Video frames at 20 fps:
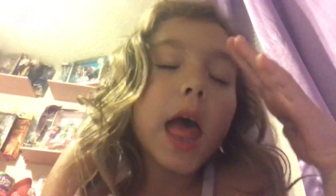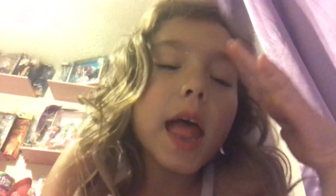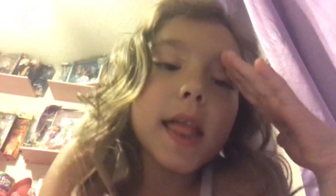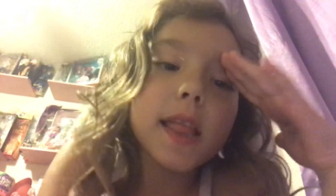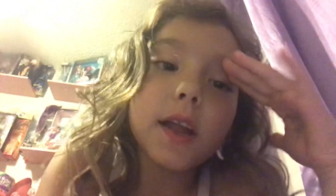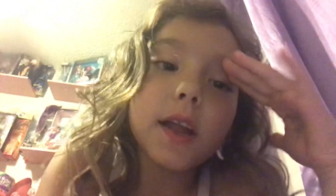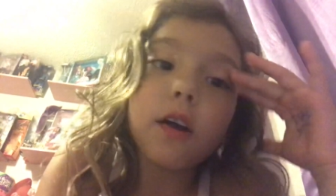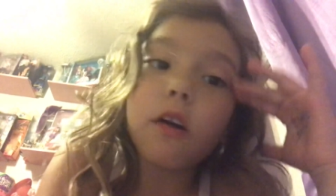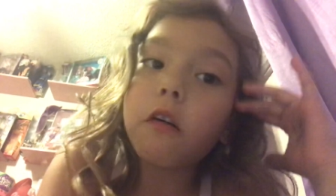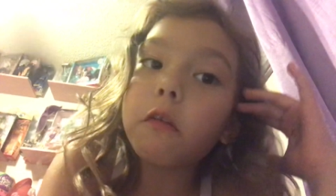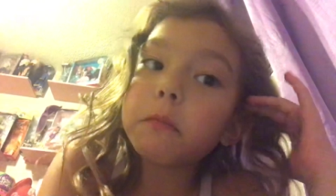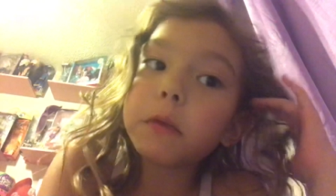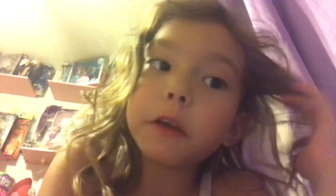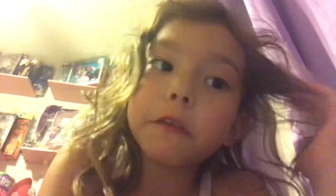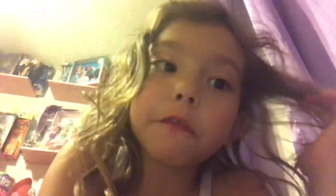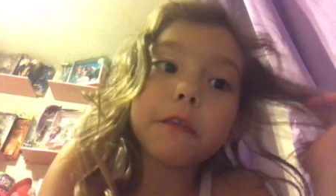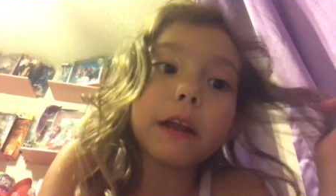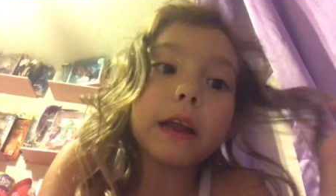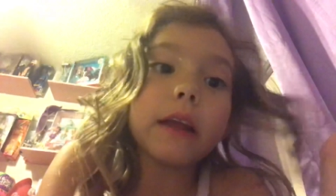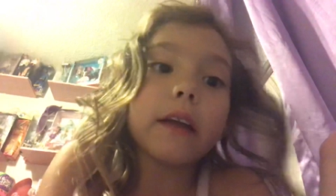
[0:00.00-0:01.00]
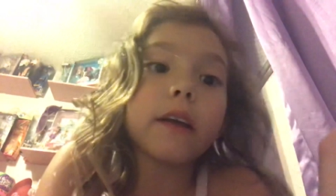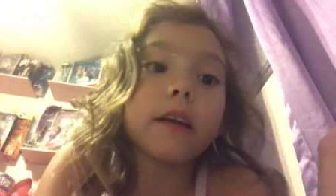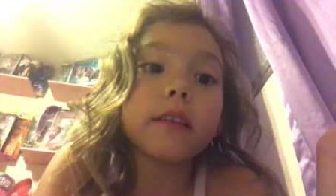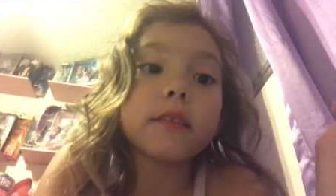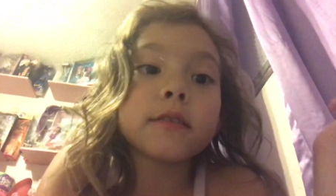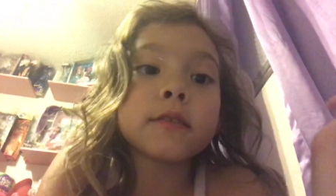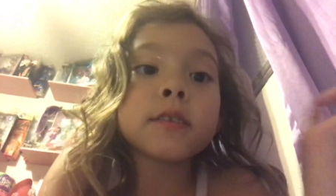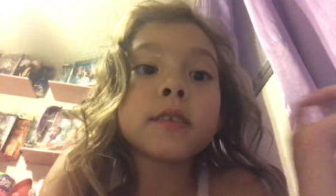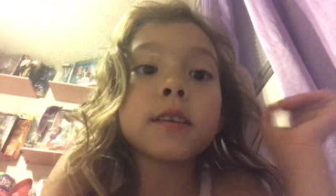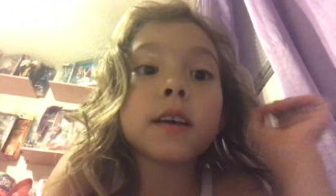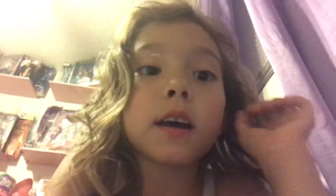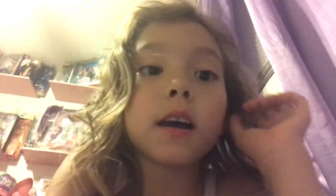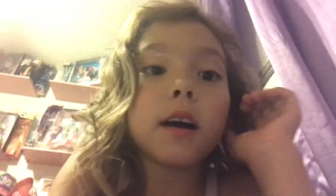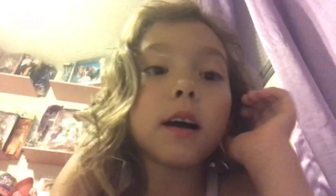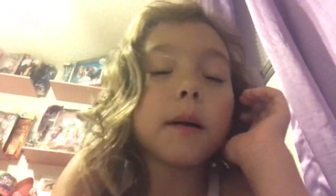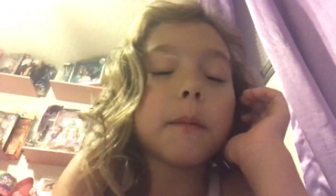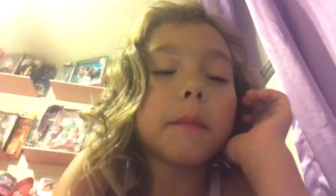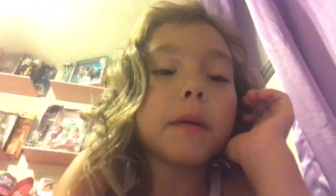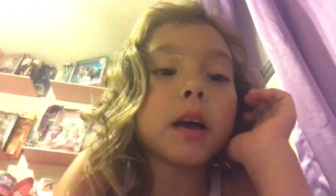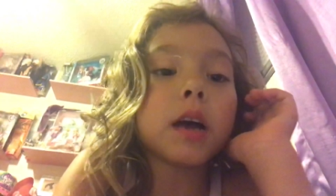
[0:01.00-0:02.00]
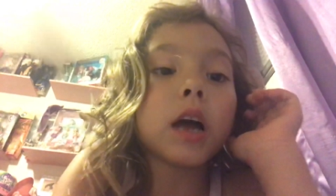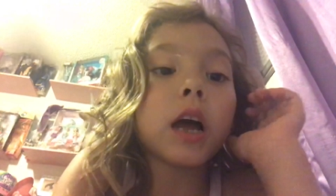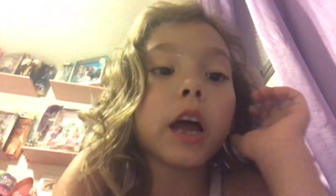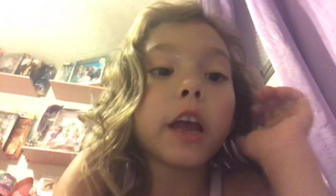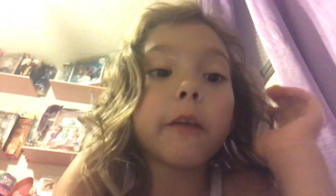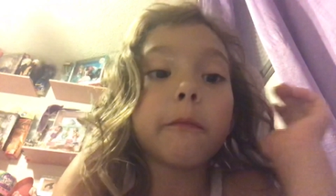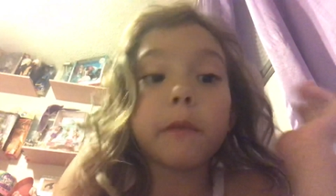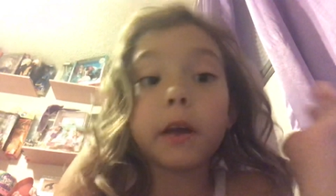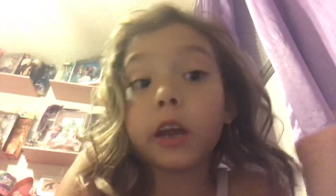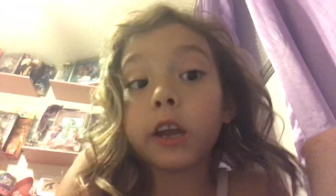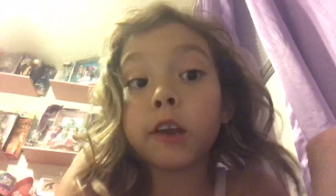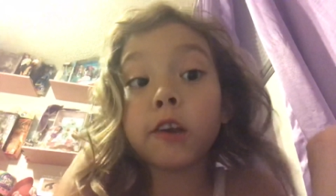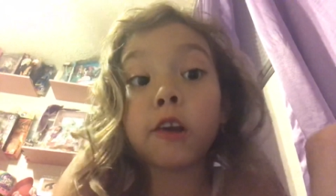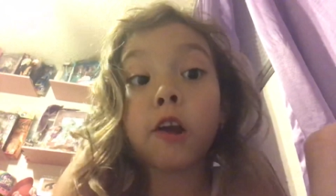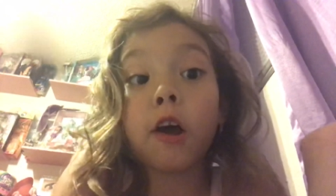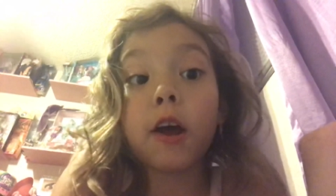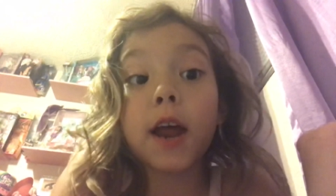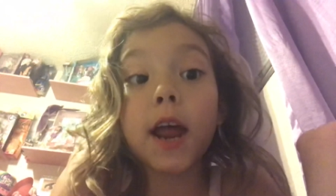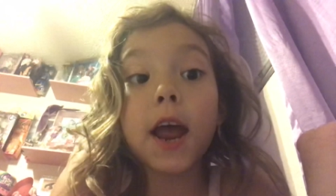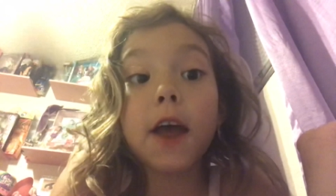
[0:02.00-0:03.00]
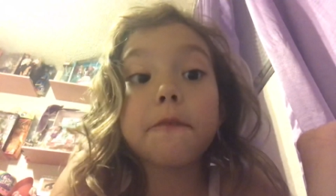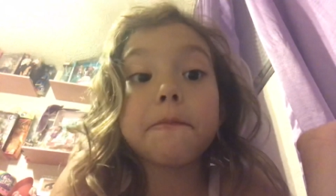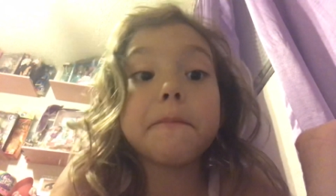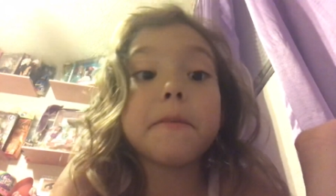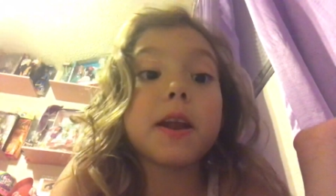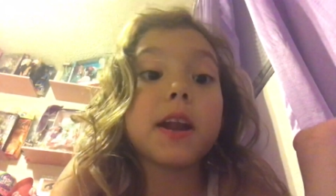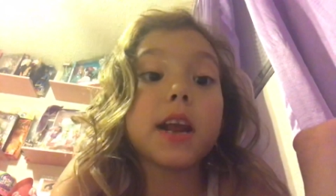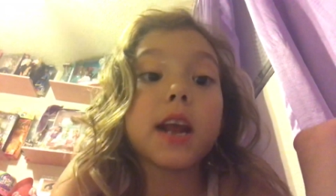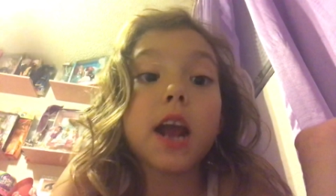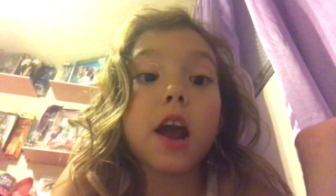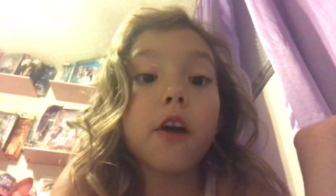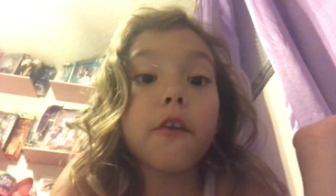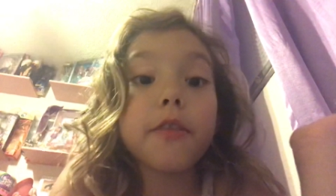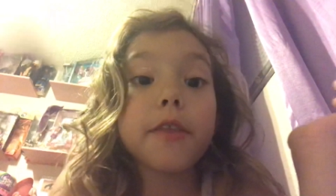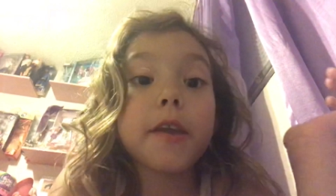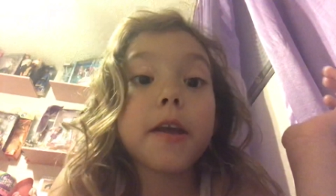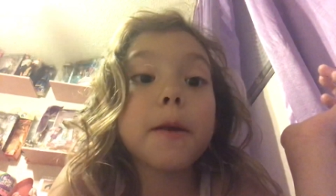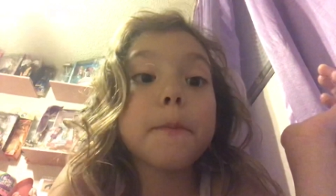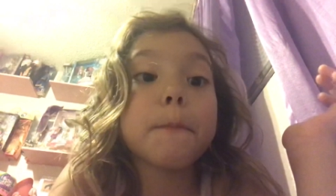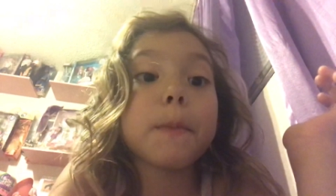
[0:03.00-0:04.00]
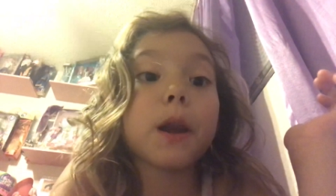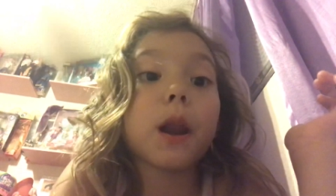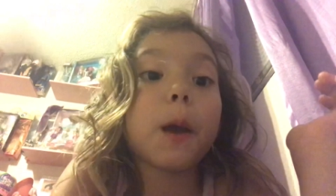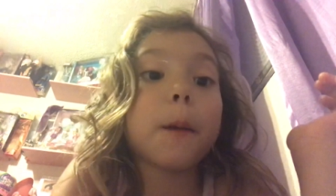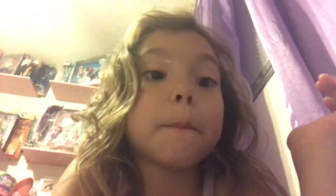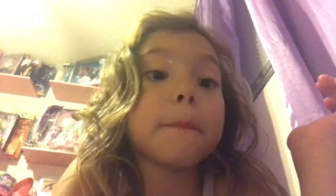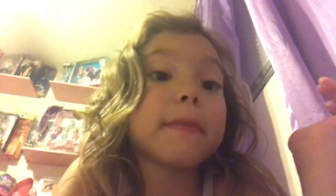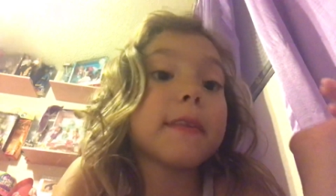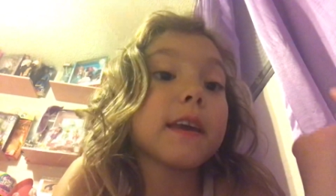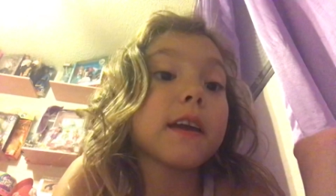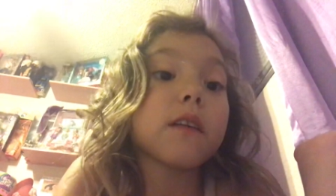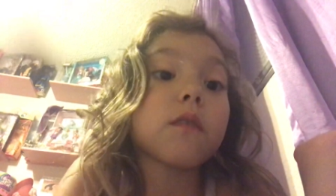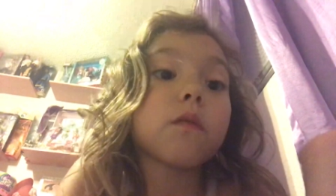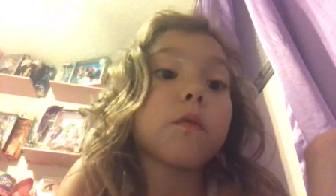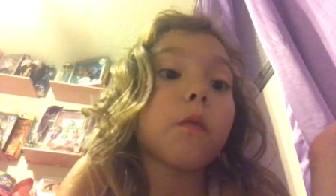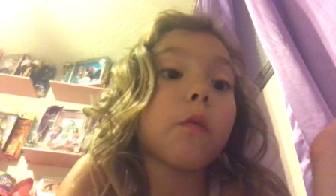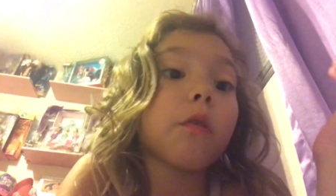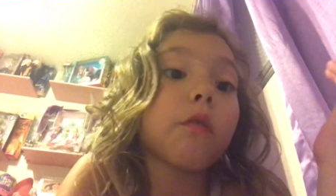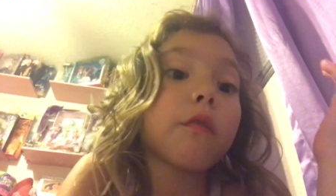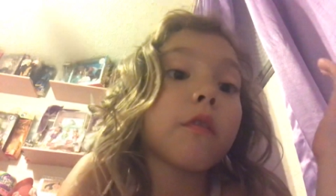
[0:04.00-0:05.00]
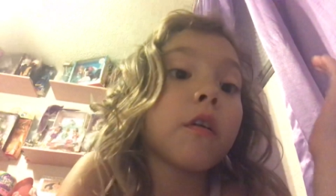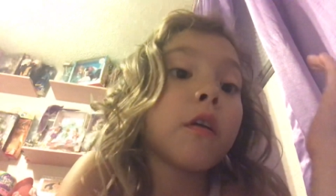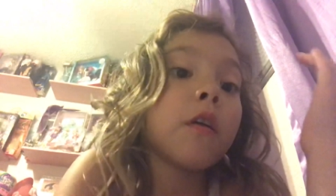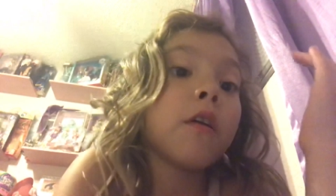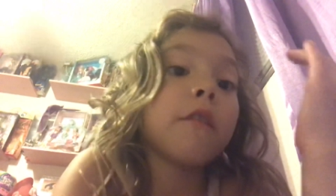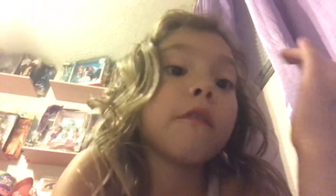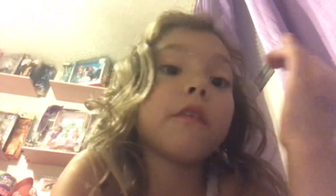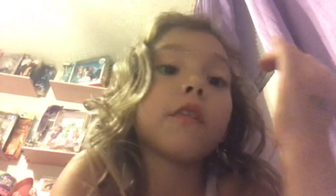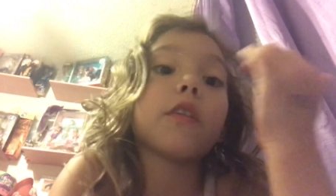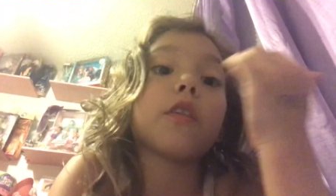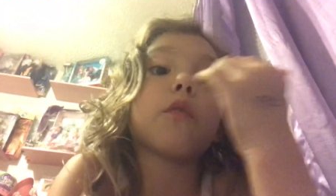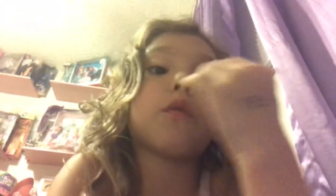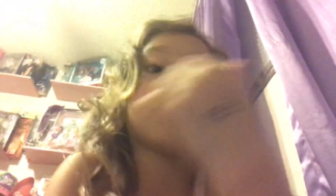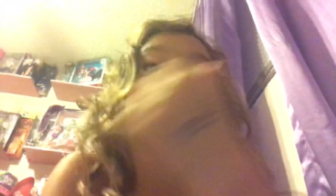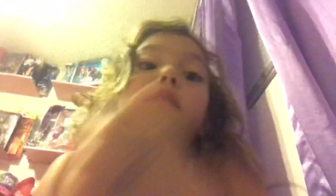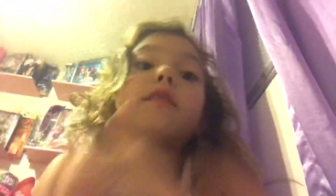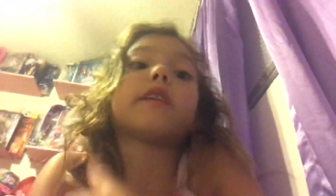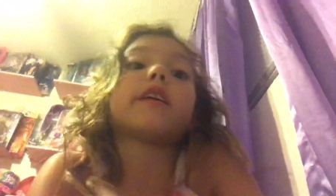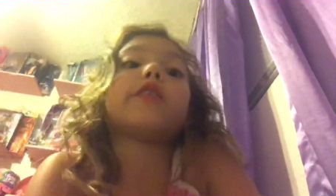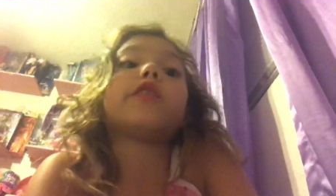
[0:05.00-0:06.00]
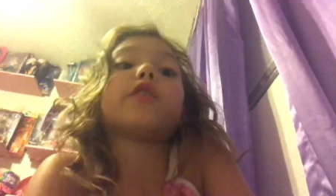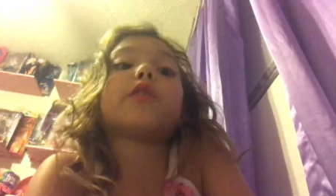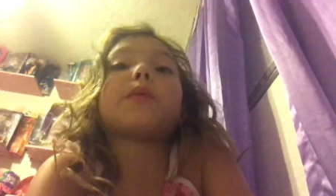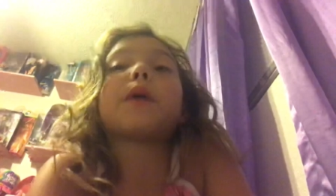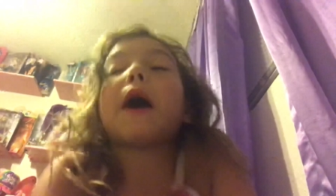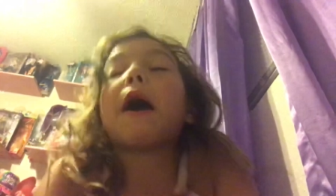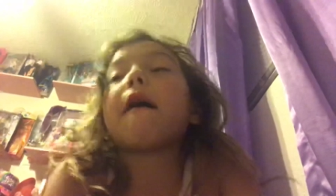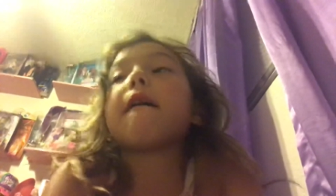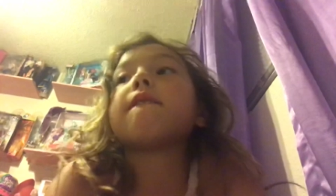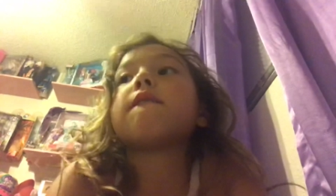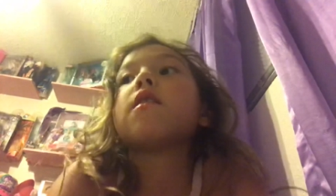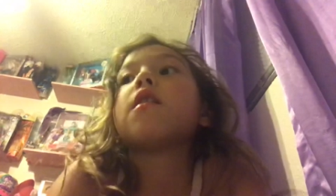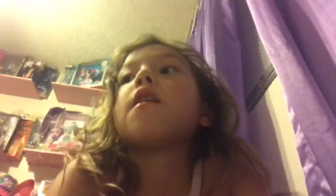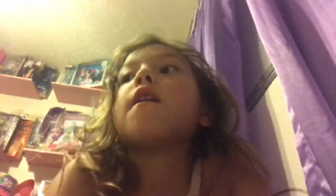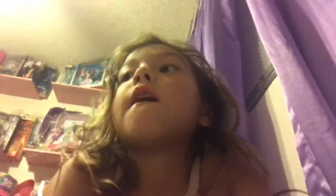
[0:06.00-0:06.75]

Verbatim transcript: Hello, my friends. Um, I might not have many out there, but I'm thankful for the ones I do have.